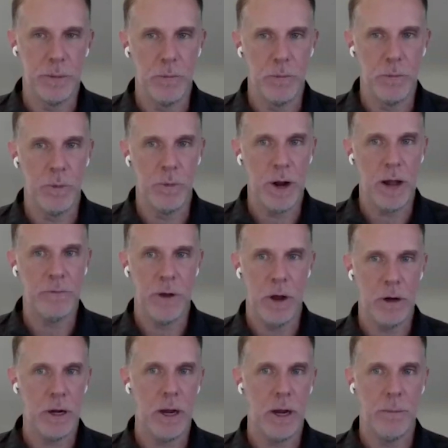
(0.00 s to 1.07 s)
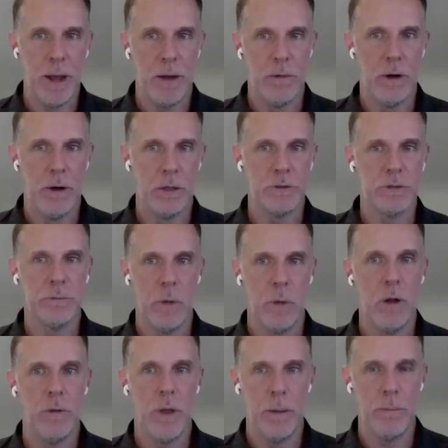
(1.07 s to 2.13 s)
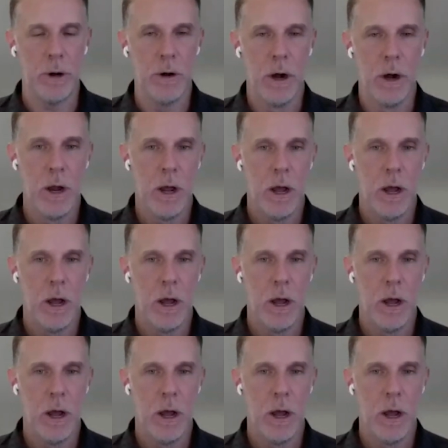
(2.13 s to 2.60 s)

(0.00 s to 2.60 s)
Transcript: and we're not talking about a small number.